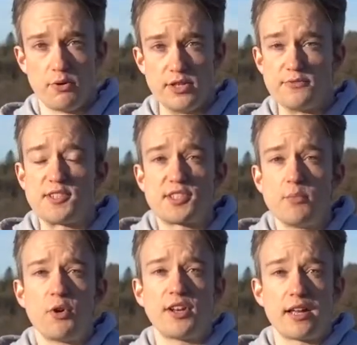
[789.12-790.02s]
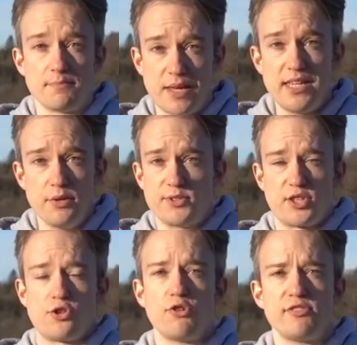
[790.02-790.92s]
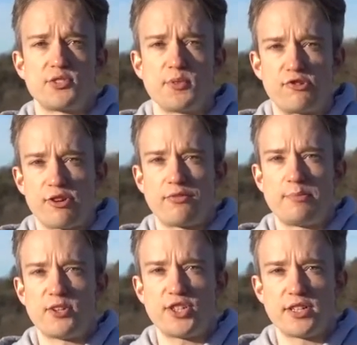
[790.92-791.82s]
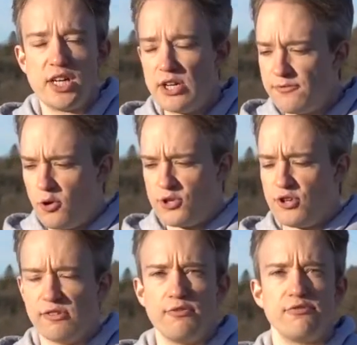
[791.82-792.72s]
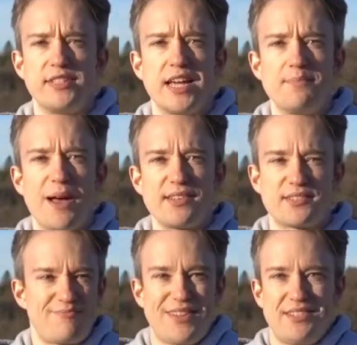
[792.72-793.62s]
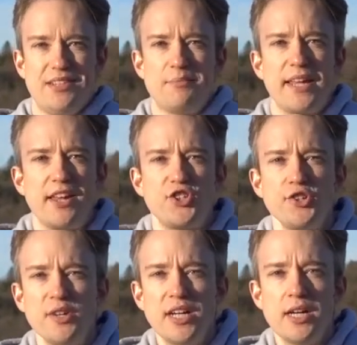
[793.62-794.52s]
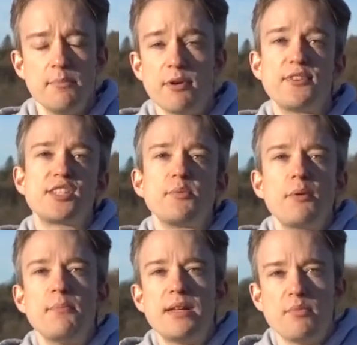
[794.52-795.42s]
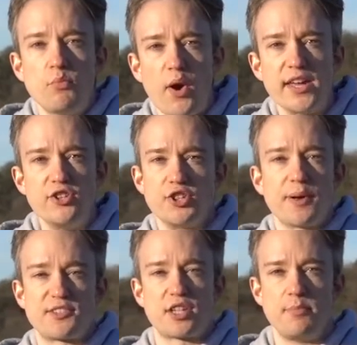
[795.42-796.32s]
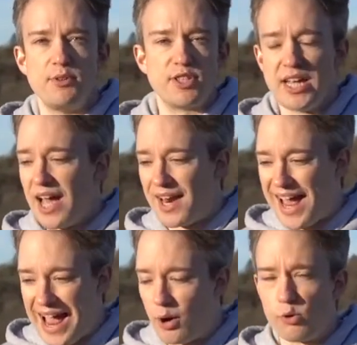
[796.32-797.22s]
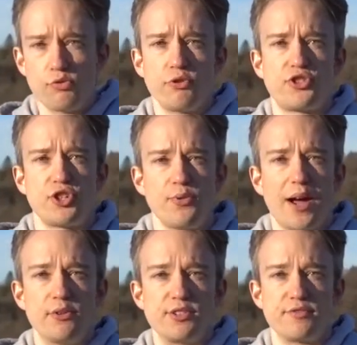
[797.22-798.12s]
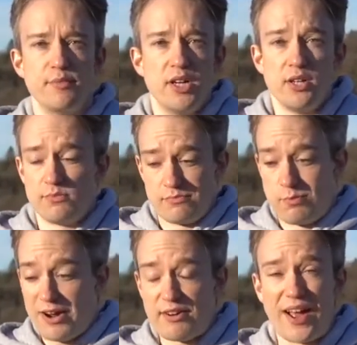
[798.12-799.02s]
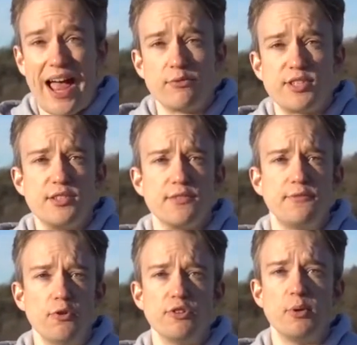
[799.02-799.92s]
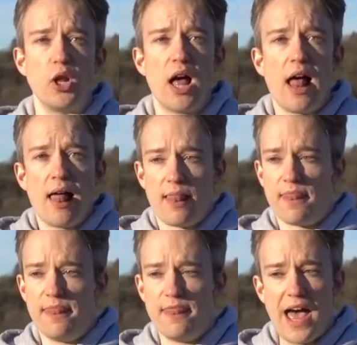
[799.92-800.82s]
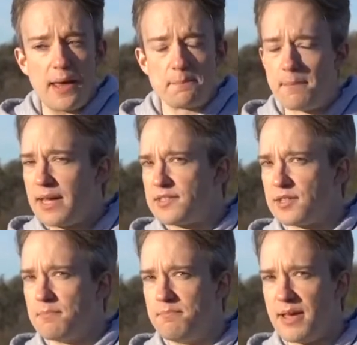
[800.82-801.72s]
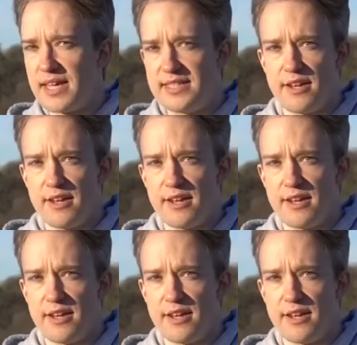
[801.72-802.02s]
point. For someone like me, who's a tourist with a travel budget, €4 for a day pass isn't a big issue. But for someone on minimum wage who has to commute an hour or 2 hours from wherever housing's affordable, that makes a big